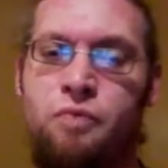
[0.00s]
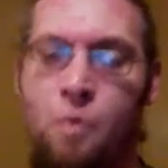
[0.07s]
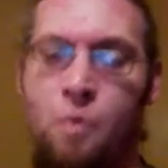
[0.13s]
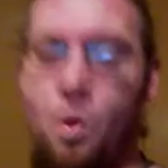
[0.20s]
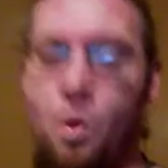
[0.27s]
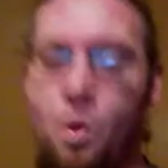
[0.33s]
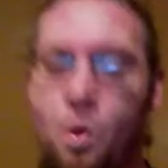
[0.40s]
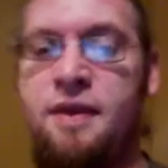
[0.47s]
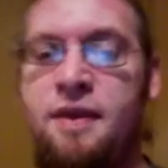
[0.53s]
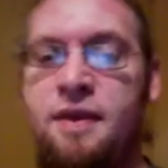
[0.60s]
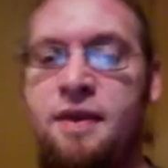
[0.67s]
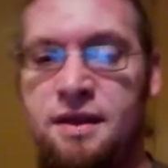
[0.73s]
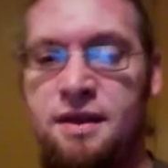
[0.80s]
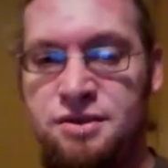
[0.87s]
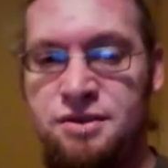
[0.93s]
way
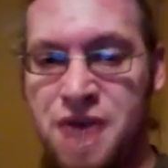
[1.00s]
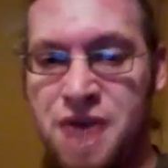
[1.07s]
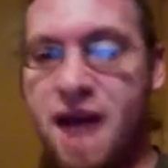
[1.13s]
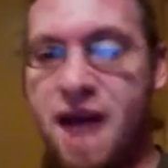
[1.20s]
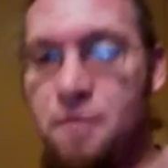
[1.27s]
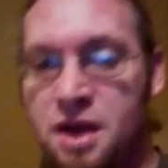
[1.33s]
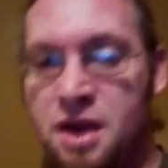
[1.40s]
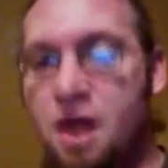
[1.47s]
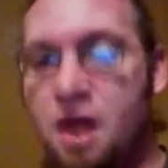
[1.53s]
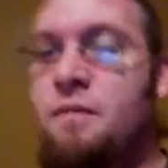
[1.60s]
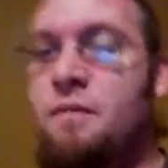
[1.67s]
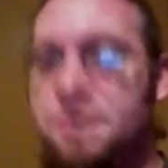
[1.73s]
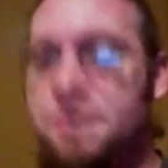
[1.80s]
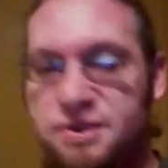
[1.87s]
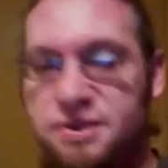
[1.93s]
that Jack
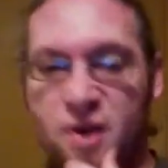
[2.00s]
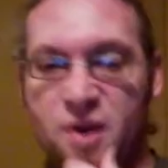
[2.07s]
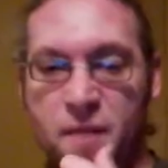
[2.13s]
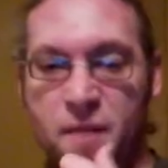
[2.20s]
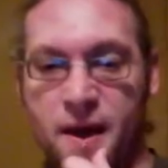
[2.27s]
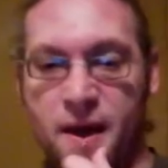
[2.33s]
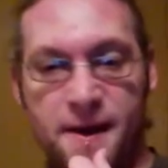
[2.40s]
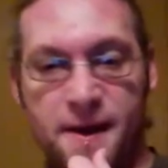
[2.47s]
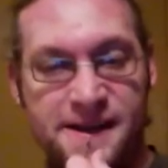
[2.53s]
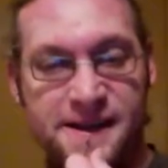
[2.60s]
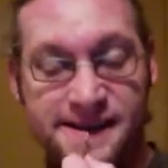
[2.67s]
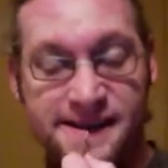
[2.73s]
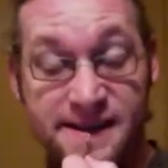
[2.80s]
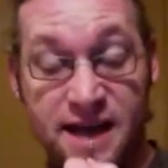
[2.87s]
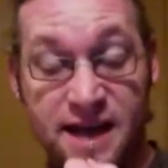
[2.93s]
becomes Starman.
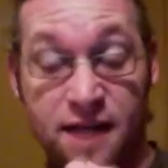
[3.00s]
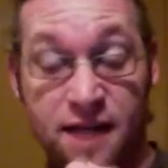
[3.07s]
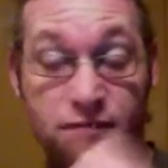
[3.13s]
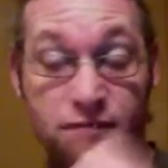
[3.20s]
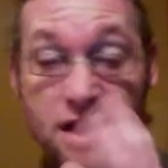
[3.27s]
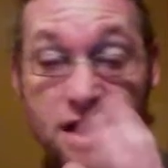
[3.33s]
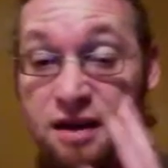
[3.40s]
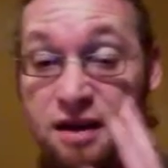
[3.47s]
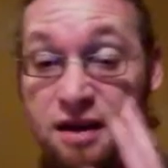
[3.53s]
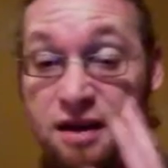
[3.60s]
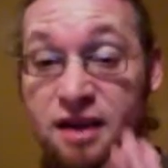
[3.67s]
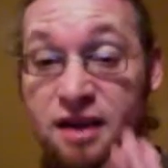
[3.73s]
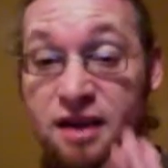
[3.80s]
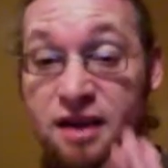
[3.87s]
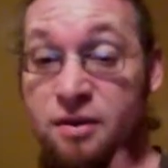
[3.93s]
And I'm not going to
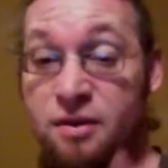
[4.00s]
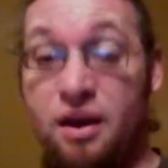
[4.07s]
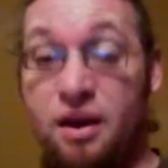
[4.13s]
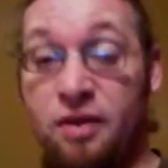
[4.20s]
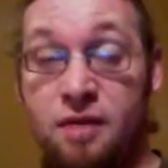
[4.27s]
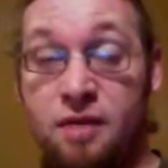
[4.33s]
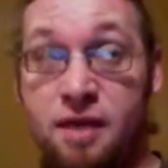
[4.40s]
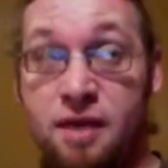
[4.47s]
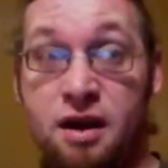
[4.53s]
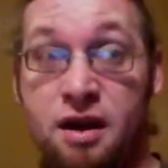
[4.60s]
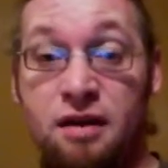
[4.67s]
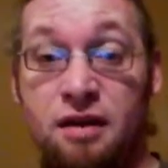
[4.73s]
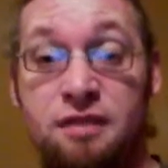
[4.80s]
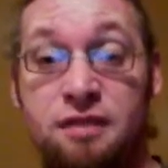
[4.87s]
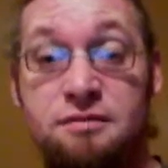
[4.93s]
tell you anything about
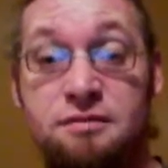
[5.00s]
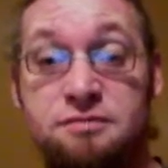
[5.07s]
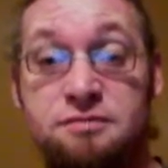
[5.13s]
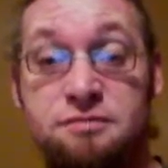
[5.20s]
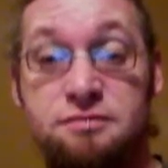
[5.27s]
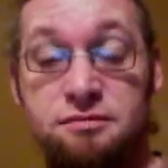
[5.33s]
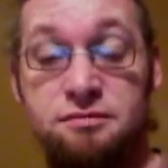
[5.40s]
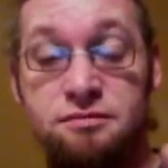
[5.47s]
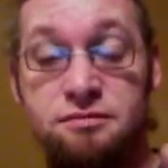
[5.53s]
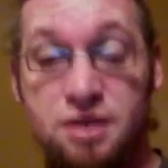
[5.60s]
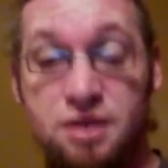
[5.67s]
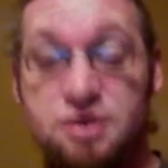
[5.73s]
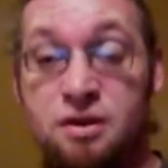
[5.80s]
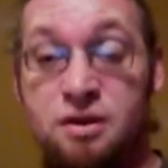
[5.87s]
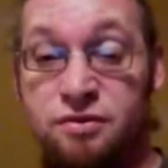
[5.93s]
it
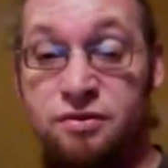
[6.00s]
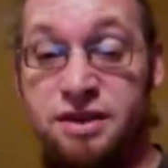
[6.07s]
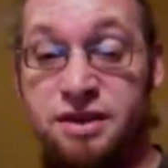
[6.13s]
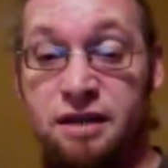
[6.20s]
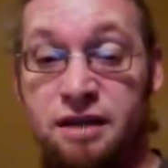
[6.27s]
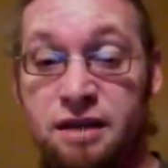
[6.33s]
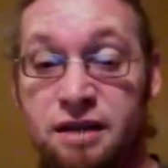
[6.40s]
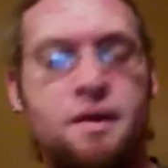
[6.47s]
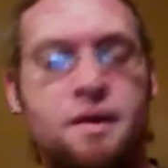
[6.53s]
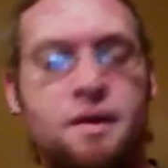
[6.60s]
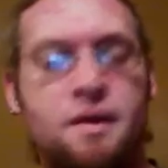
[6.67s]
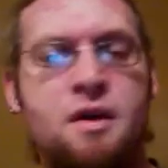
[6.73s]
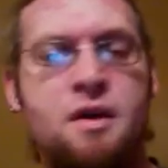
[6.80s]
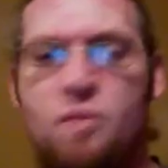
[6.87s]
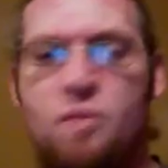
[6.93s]
because you need to see it.
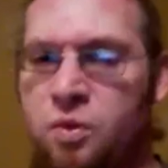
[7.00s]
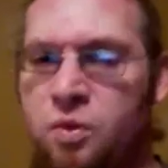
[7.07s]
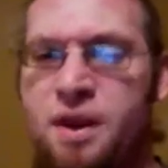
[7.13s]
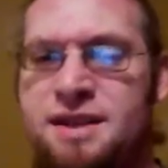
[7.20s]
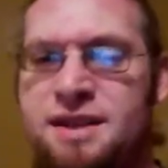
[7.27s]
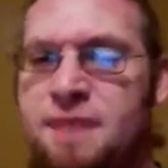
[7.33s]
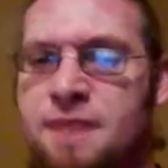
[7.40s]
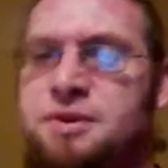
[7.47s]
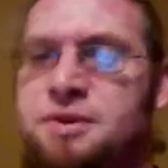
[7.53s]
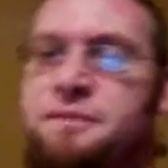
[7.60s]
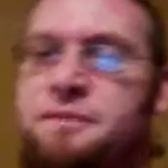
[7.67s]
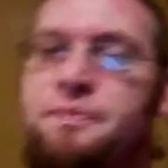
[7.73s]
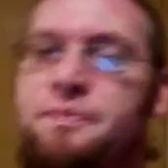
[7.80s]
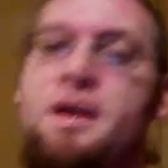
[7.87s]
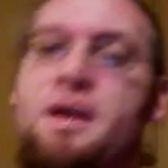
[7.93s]
With one exception.
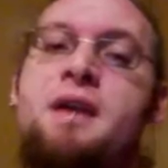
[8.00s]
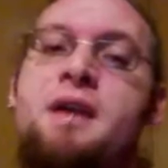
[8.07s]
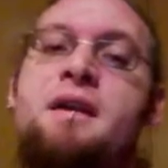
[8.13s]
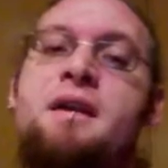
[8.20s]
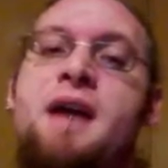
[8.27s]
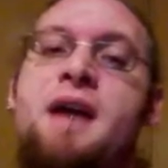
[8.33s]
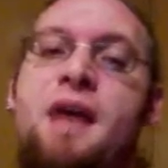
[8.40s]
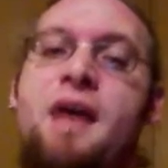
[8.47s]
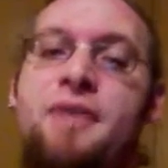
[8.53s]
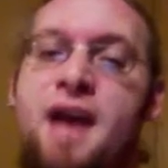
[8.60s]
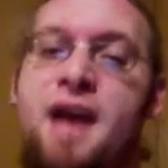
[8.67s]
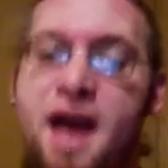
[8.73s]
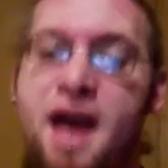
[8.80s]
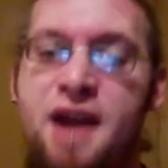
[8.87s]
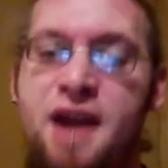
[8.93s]
At
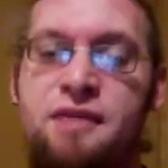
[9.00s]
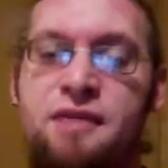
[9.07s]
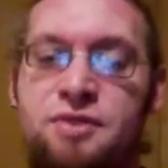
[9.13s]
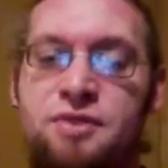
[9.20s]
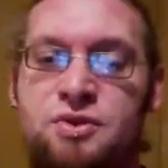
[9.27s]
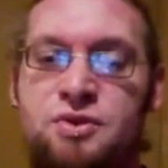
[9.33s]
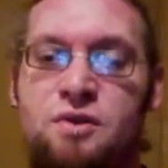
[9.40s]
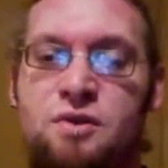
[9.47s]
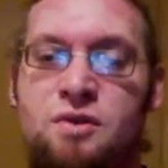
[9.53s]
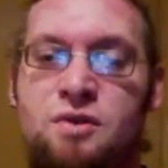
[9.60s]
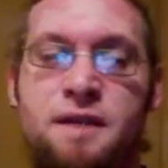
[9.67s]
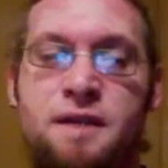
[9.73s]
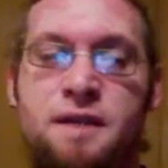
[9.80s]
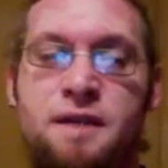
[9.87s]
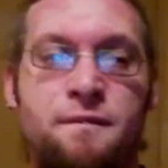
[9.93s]
the end of the
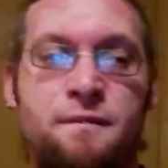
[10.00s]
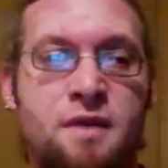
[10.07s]
story,